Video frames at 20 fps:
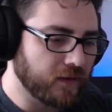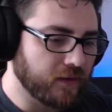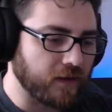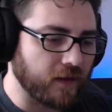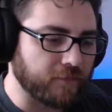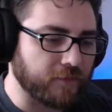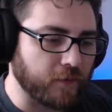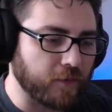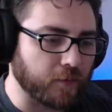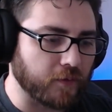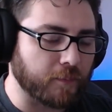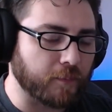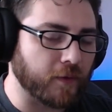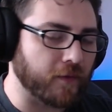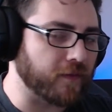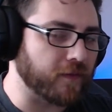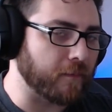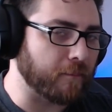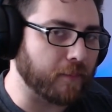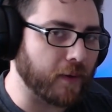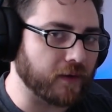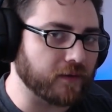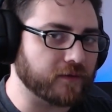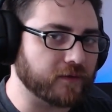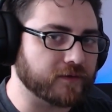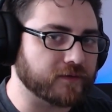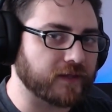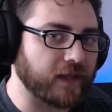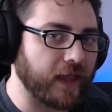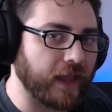If you were to put the
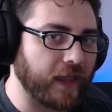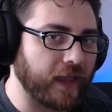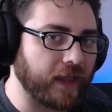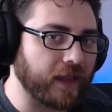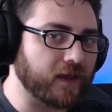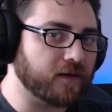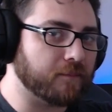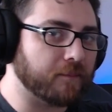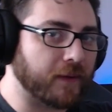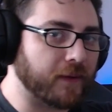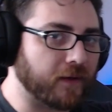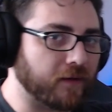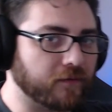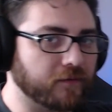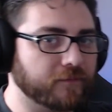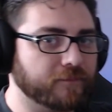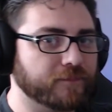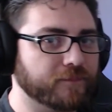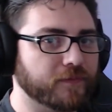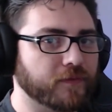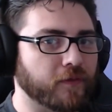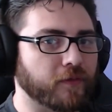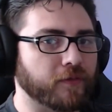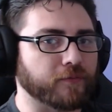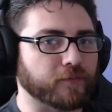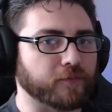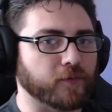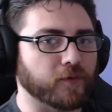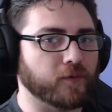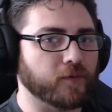butler's handbell
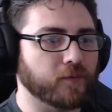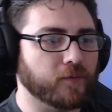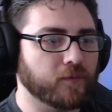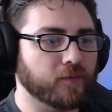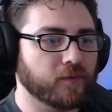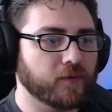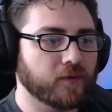through,